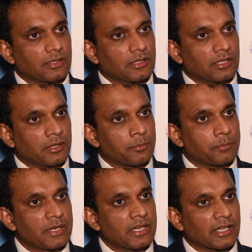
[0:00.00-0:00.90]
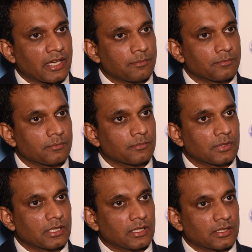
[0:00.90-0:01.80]
uh, be a game
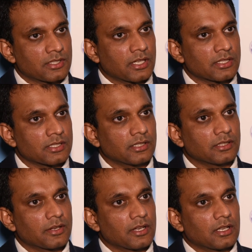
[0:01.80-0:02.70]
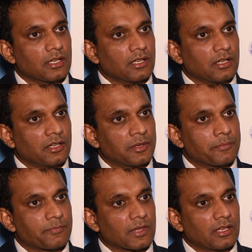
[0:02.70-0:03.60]
changer
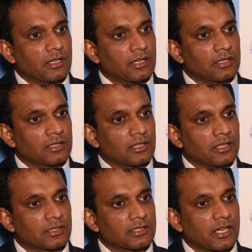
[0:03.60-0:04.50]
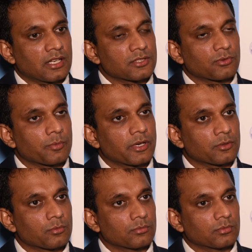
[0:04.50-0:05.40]
um, and uh, the challenge would be
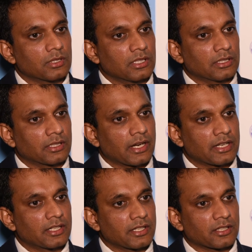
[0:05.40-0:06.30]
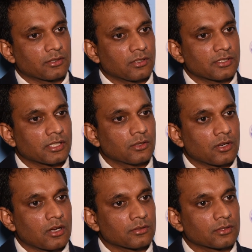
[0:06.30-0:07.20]
to uh, get the technology
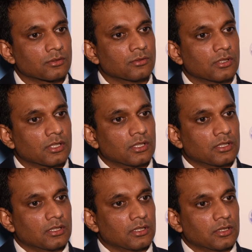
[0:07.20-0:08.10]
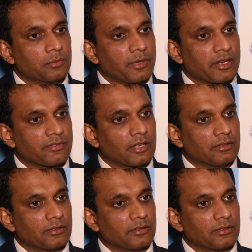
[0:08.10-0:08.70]
go down to uh, peripheral